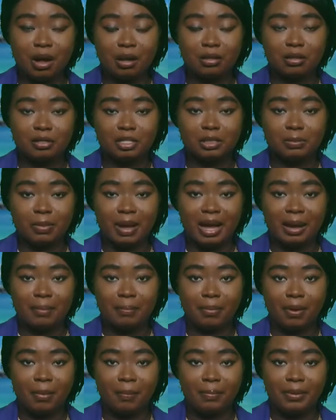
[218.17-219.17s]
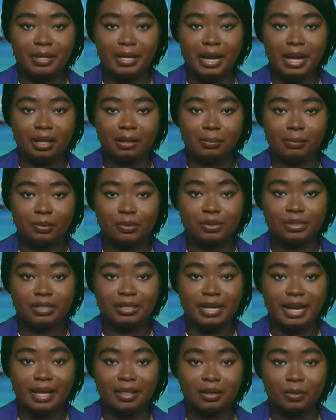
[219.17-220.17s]
others by bumping elbows
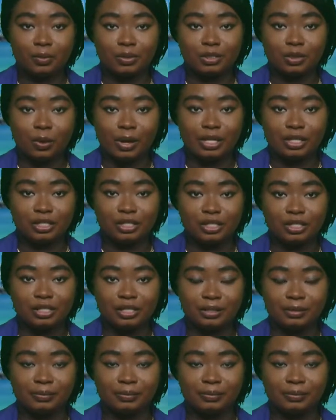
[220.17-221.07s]
together was questioned.